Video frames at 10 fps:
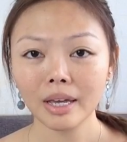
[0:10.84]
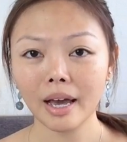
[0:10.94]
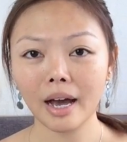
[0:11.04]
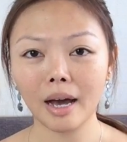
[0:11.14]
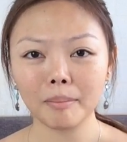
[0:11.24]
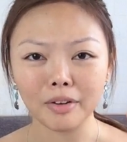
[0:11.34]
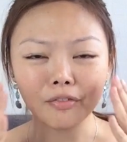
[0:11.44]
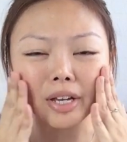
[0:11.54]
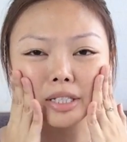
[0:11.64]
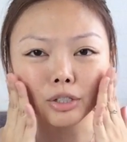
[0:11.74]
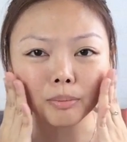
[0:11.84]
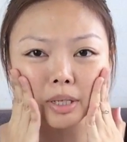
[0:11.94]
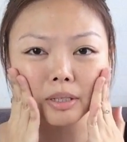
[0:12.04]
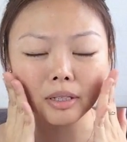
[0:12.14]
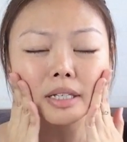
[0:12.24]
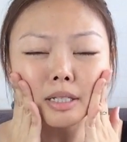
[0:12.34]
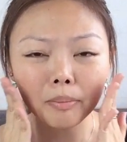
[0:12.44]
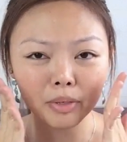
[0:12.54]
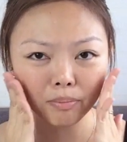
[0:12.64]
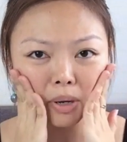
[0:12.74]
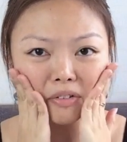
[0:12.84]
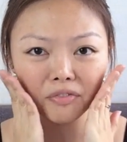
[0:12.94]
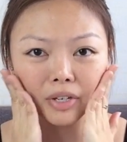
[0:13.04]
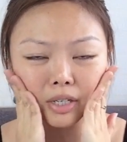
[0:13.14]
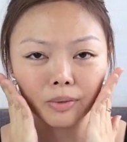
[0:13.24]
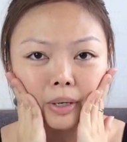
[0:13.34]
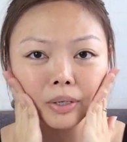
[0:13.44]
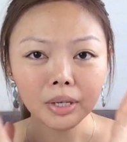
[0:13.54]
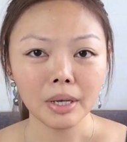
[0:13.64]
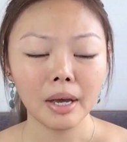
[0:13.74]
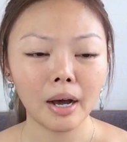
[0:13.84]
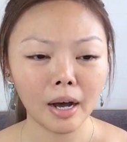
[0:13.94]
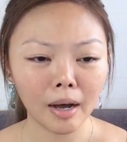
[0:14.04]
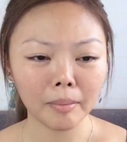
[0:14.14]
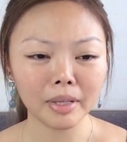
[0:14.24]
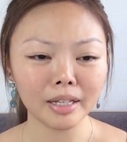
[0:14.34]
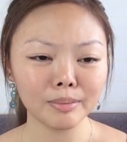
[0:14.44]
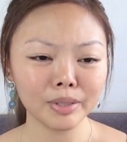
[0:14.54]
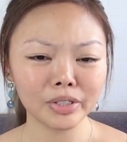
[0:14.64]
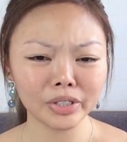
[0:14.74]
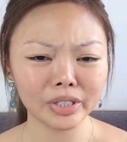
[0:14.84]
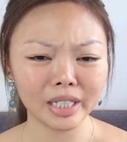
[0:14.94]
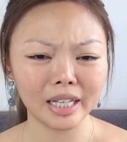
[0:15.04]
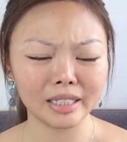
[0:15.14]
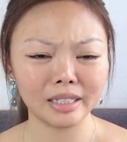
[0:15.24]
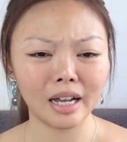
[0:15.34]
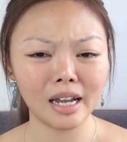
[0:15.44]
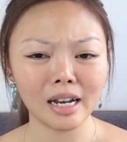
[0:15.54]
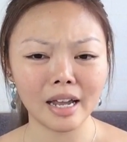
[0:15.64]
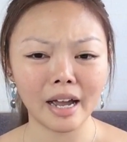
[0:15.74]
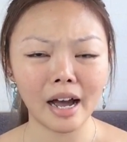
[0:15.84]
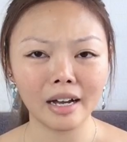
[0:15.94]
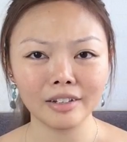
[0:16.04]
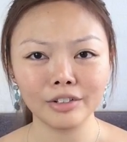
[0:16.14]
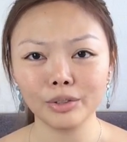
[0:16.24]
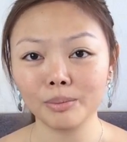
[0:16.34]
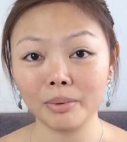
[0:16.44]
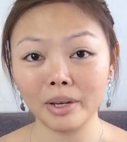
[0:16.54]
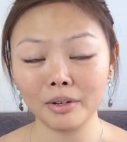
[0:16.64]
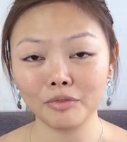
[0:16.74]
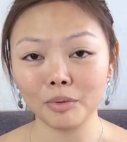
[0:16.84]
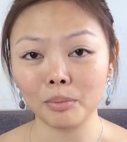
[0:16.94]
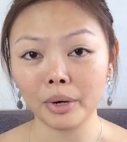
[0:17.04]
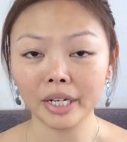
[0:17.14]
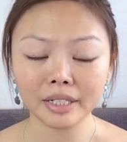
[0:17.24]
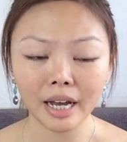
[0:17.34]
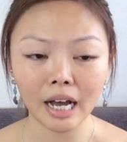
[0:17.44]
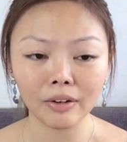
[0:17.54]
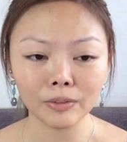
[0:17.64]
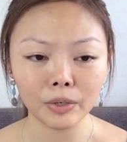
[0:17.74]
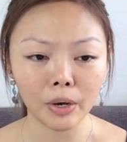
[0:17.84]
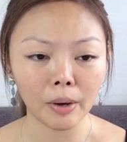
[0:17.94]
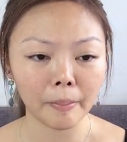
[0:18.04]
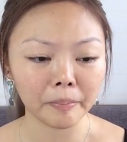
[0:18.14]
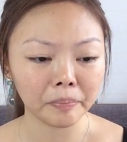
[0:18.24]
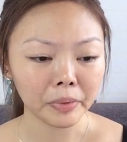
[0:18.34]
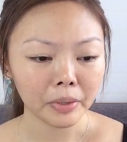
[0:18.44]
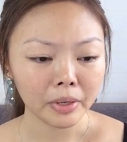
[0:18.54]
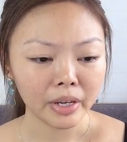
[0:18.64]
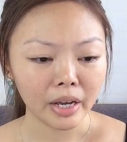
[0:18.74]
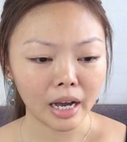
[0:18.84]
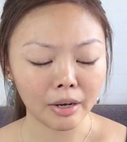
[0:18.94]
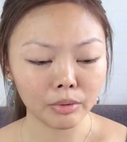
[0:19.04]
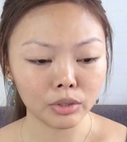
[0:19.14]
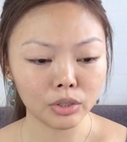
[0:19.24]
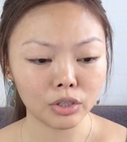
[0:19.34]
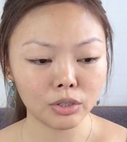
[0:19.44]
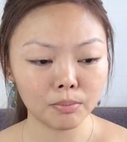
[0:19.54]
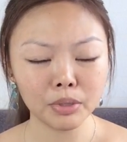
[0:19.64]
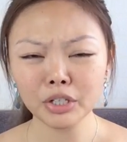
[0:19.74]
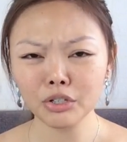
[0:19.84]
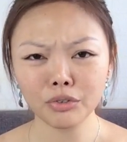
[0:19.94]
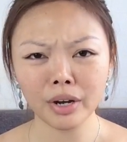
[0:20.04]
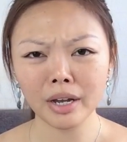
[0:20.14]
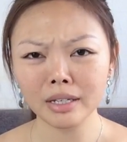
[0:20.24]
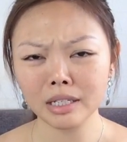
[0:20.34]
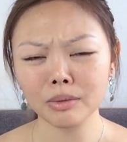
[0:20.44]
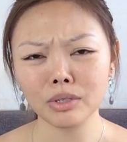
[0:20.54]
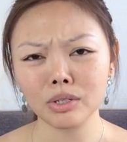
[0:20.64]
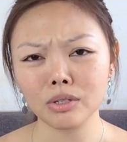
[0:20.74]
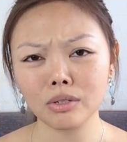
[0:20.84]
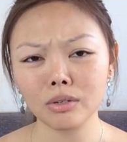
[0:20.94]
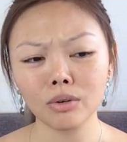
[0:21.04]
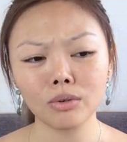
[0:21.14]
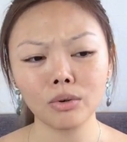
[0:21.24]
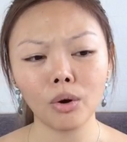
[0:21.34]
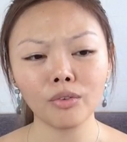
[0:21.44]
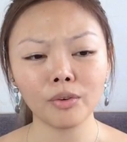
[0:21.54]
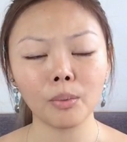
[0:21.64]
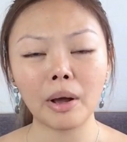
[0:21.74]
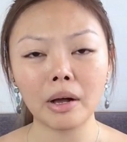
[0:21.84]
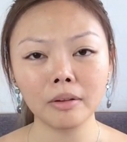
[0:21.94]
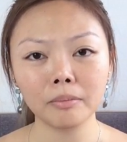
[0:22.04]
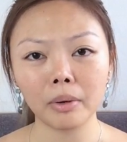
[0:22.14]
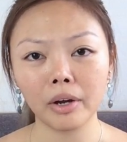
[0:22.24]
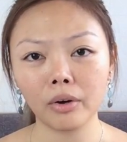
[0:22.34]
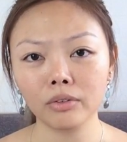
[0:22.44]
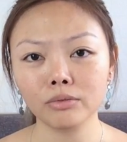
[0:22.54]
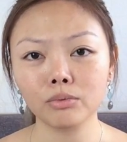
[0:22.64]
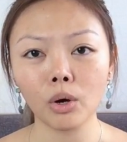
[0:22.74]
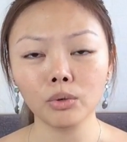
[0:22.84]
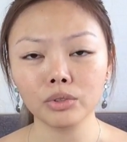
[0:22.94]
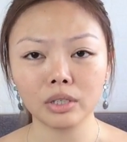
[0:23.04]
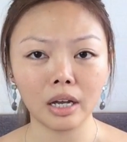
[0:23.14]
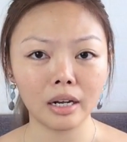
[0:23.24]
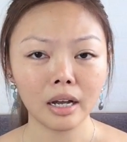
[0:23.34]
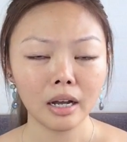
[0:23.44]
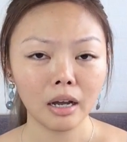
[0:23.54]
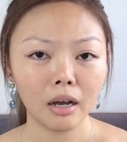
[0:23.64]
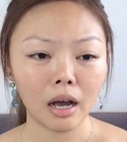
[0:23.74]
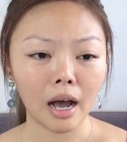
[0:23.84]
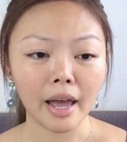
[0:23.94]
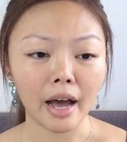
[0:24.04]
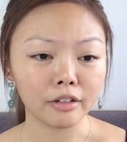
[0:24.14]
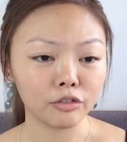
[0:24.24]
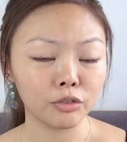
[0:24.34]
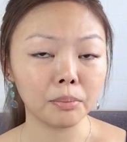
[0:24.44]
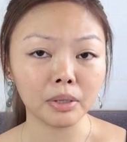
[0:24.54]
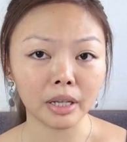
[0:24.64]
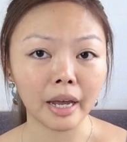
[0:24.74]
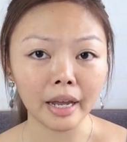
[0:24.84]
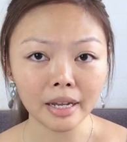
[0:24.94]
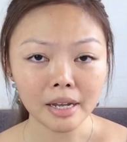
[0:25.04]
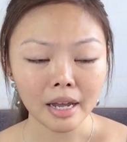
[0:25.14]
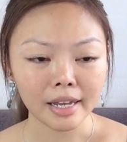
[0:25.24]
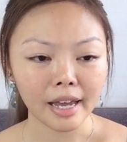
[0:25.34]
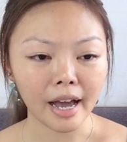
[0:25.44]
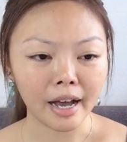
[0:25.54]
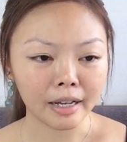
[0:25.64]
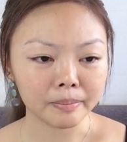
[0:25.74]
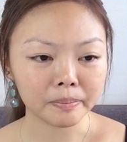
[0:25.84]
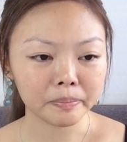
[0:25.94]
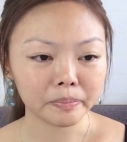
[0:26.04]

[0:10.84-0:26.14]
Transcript: My face is a bit puffy as well. That's because last night I had a little bit of a breakdown. I was pretty stressed. I was so overwhelmed by all the roles that I had to play, and